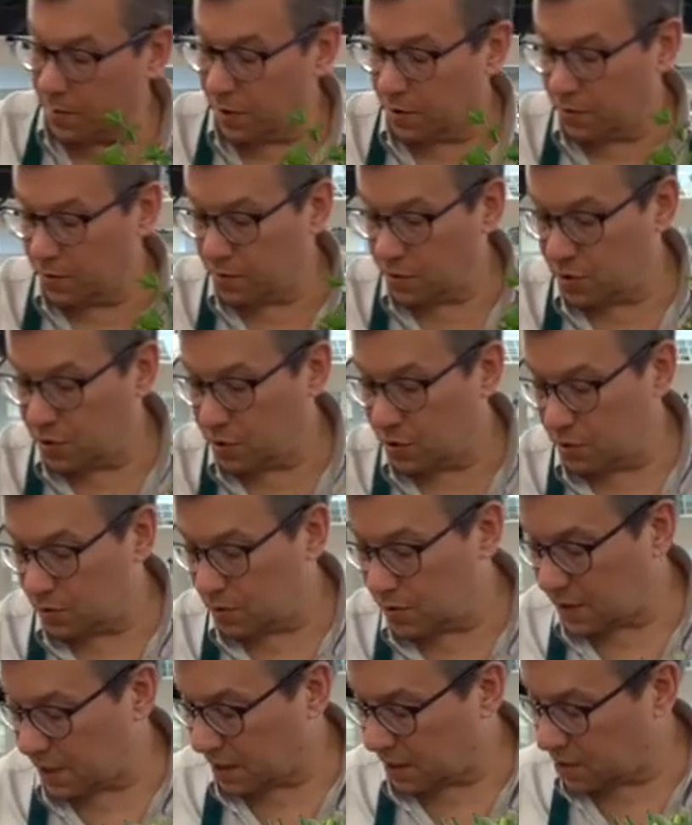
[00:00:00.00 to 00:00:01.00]
going to do
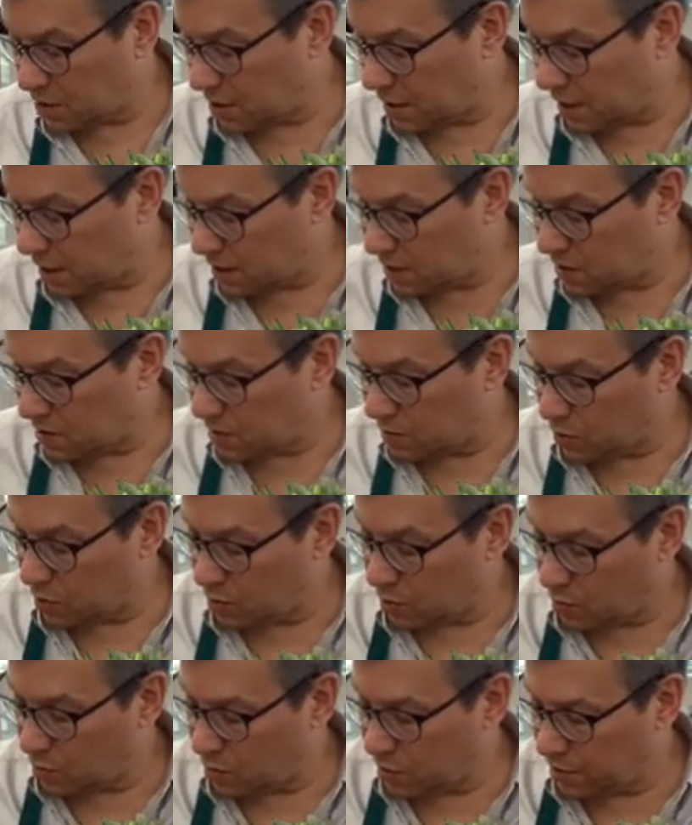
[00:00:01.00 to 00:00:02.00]
is actually add some more
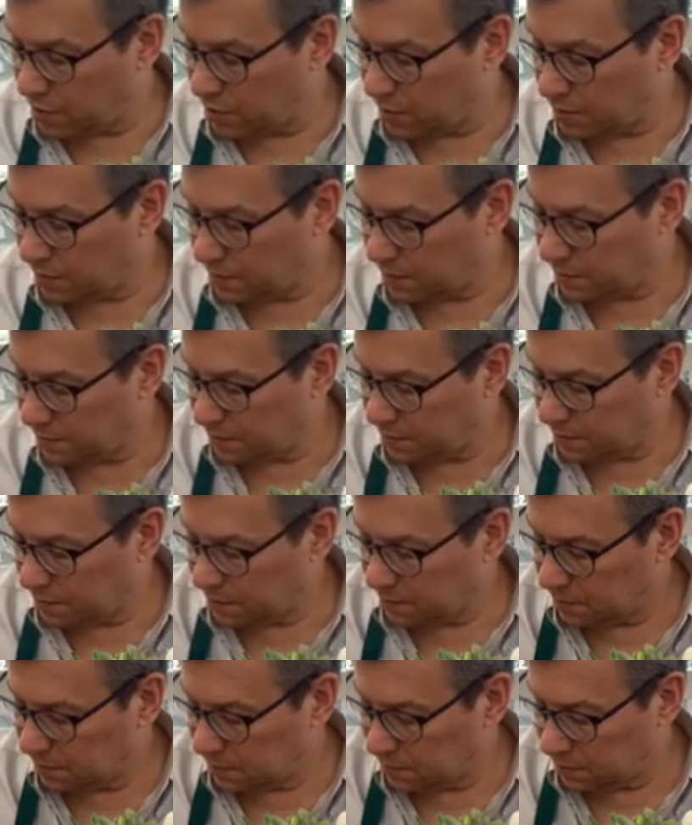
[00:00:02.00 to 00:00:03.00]
water.
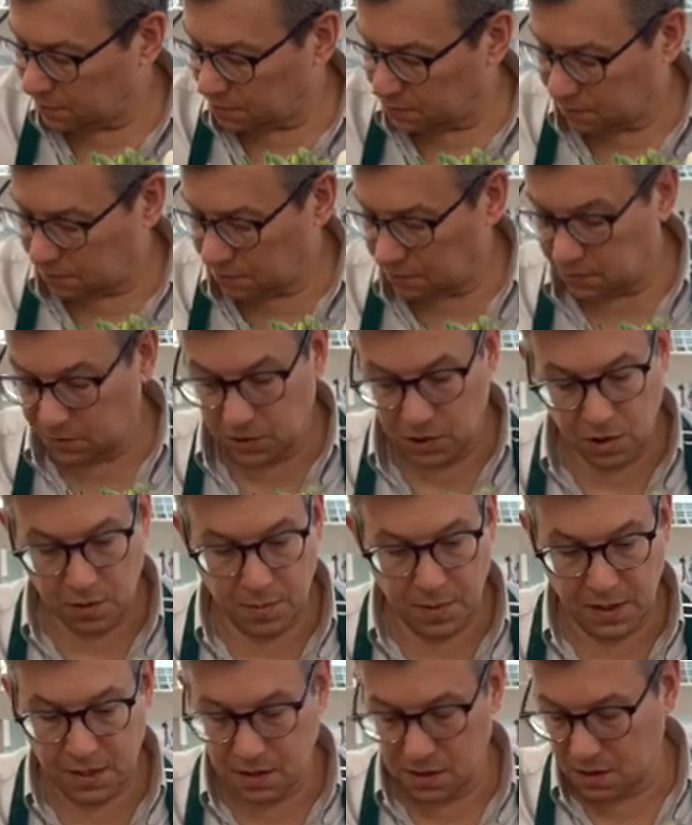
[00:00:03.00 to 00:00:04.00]
Just
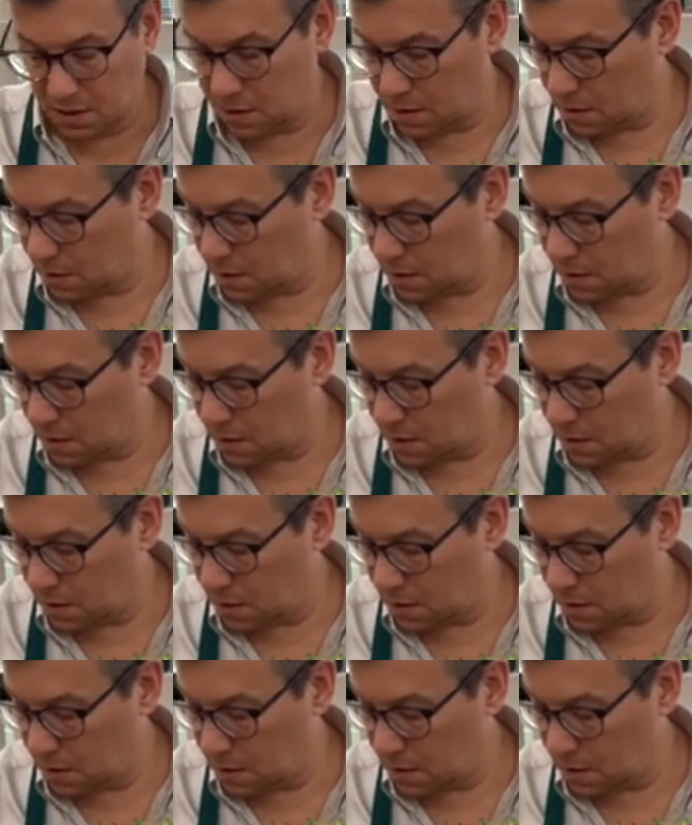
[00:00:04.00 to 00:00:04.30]
mix